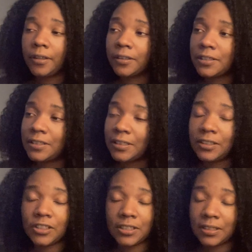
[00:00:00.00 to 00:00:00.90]
because
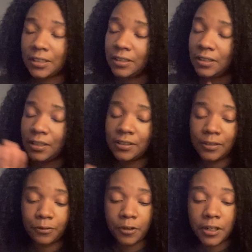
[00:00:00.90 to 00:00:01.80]
he's just a
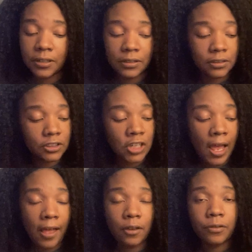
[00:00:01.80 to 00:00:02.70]
different
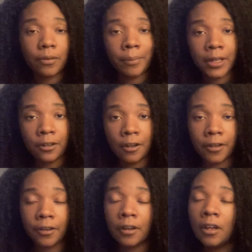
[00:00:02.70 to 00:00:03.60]
child from my
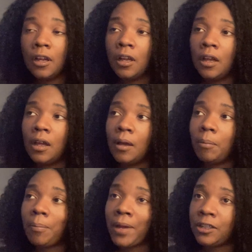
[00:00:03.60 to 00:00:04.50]
daughter.
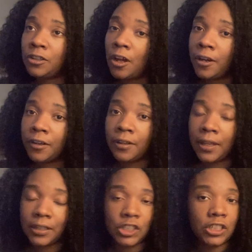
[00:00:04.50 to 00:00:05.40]
But my daughter,
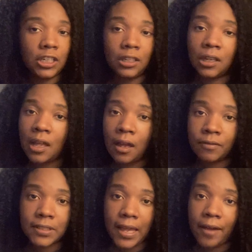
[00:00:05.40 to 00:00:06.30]
like, she
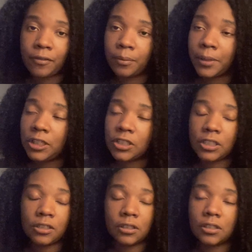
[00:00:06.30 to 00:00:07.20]
loves
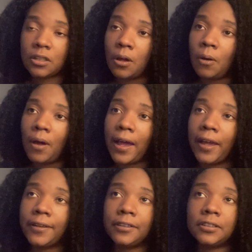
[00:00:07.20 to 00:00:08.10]
affirmations. So
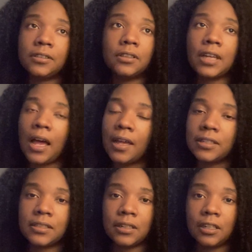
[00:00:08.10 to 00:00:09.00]
I
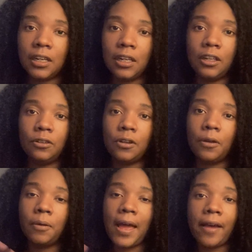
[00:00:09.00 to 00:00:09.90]
constantly,
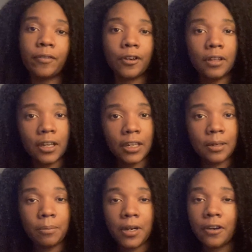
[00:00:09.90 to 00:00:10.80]
have her look in
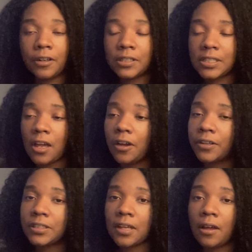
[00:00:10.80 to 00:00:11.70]
the mirror and tell
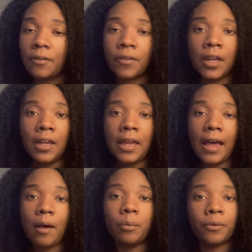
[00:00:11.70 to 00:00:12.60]
herself
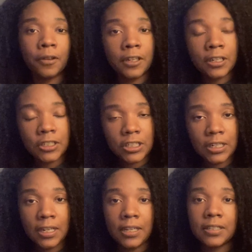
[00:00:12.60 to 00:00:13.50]
how brilliant
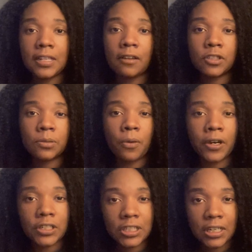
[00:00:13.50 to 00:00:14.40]
she is, how
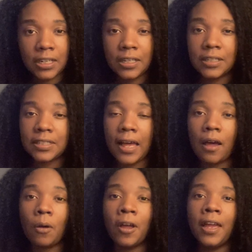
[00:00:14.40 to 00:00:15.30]
smart she is,
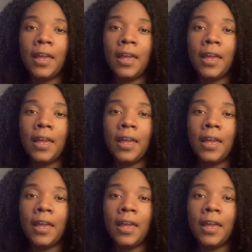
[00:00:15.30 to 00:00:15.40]
how